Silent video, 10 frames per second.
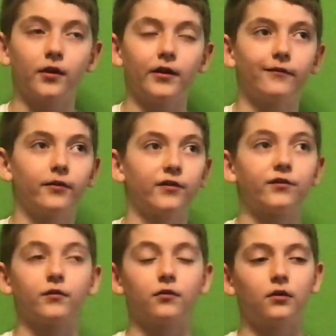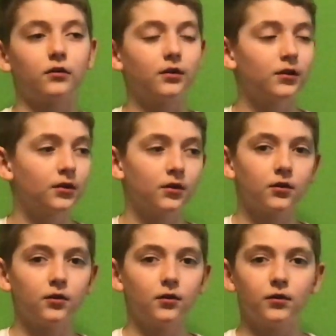Anyways, I'll
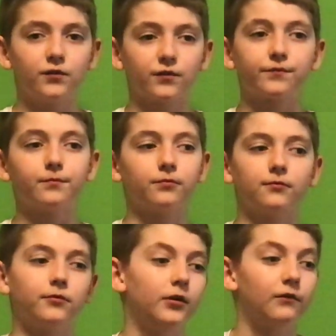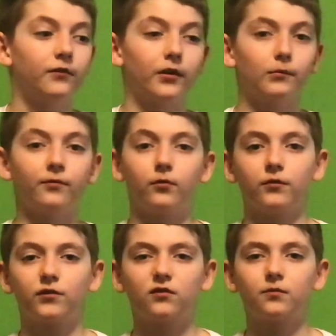just leave now before
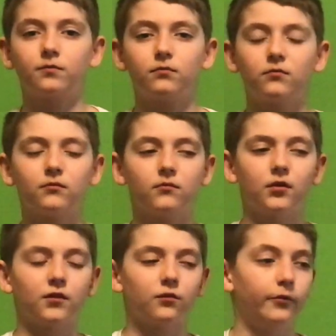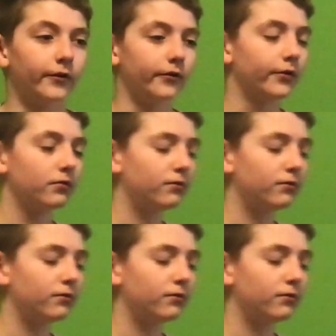this gets weird.